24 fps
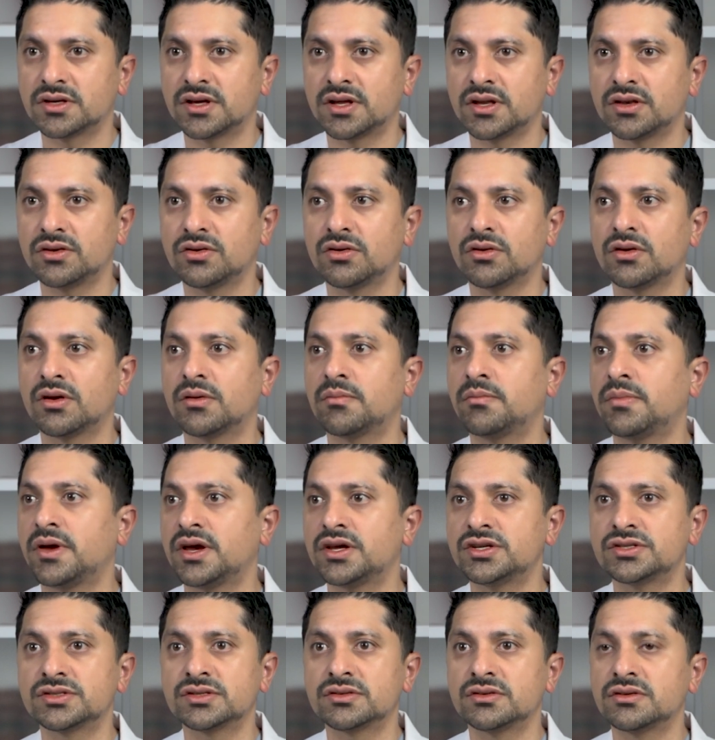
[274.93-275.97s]
and a
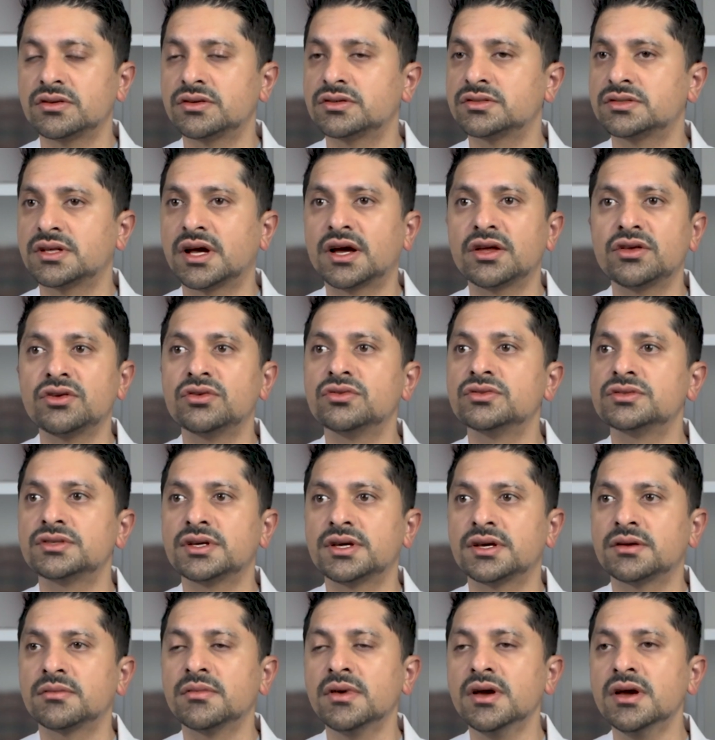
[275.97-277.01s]
patient is not
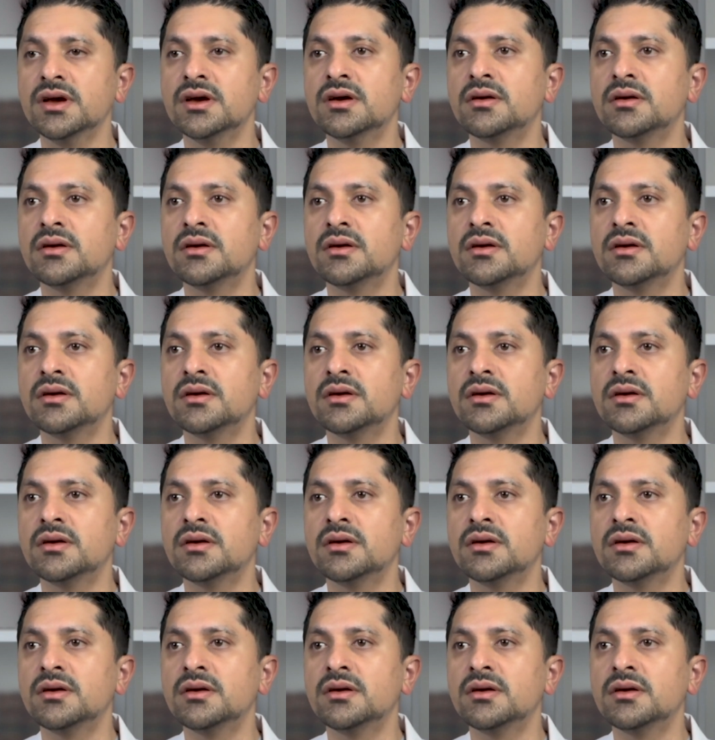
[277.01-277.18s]
using